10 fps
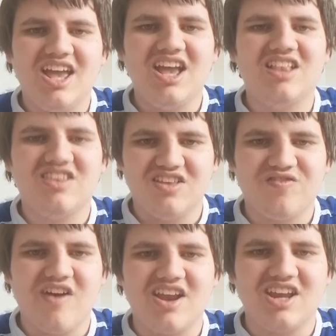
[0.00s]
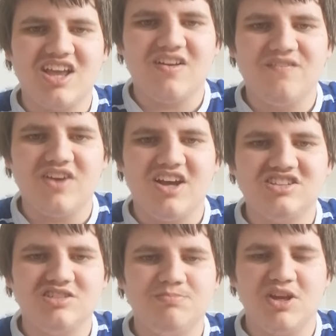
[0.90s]
It is Reading
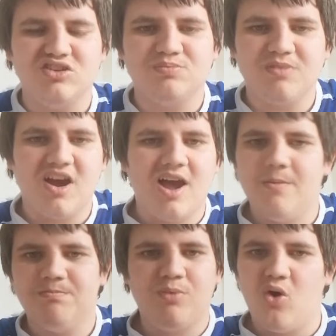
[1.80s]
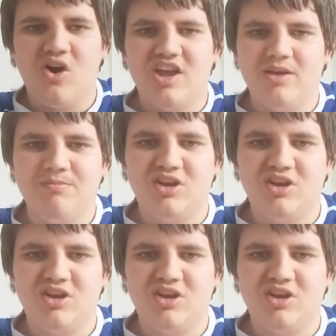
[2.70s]
versus Middlesbrough, and boy,